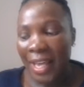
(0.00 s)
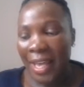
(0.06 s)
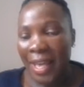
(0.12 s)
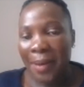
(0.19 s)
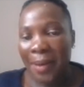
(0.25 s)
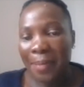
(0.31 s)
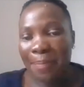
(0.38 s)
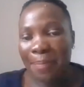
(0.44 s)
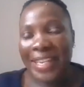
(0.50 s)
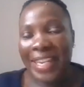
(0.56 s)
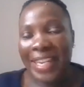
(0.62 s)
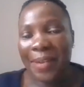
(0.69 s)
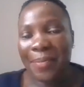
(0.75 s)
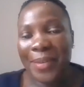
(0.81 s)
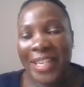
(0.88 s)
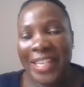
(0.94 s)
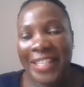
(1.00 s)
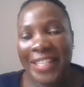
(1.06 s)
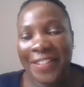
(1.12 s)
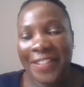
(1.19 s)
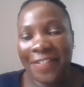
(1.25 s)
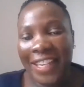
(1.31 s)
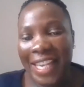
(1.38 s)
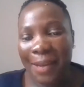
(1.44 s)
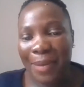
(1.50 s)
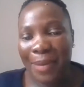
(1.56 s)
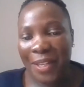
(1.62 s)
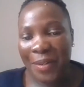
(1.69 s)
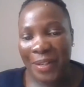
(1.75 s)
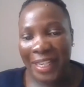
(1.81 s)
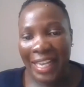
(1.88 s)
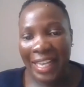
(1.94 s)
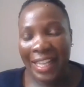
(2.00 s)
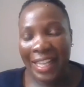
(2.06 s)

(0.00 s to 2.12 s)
My name is Velia Manyonga.